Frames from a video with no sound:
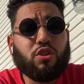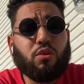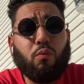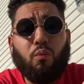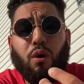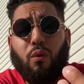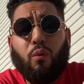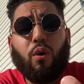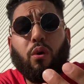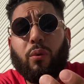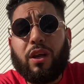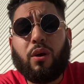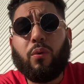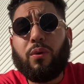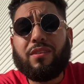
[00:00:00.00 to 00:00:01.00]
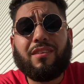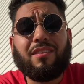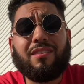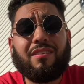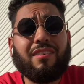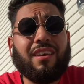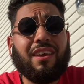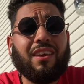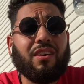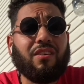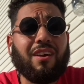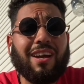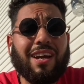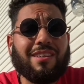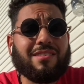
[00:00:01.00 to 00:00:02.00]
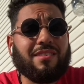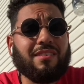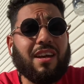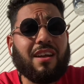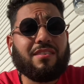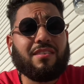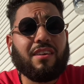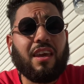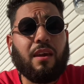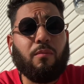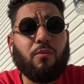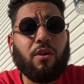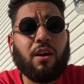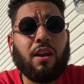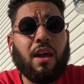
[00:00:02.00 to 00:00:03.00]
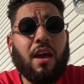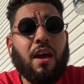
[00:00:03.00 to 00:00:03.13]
So what were we going to see here against the Nats in game one?